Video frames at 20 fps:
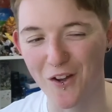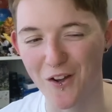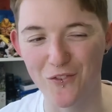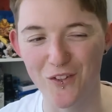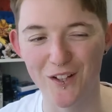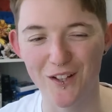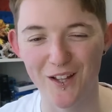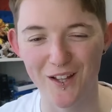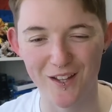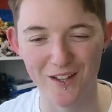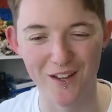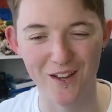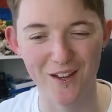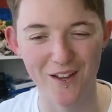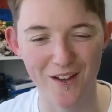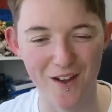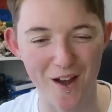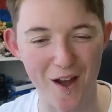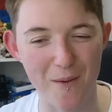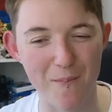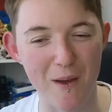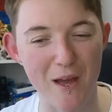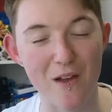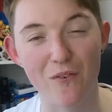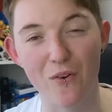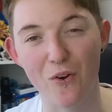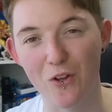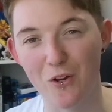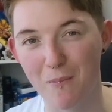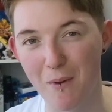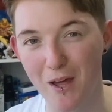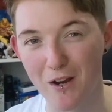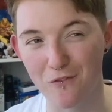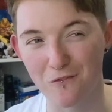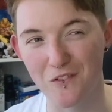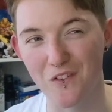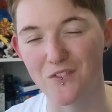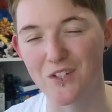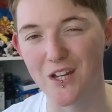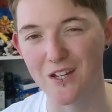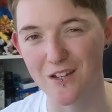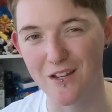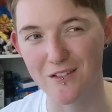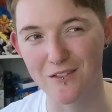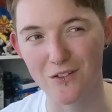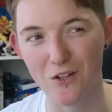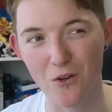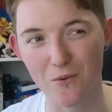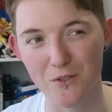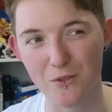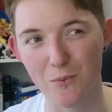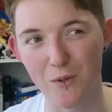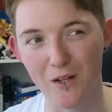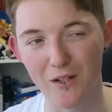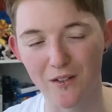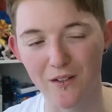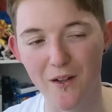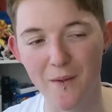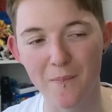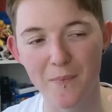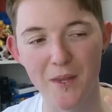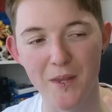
I feel like I may have heard about it 15 years ago as well.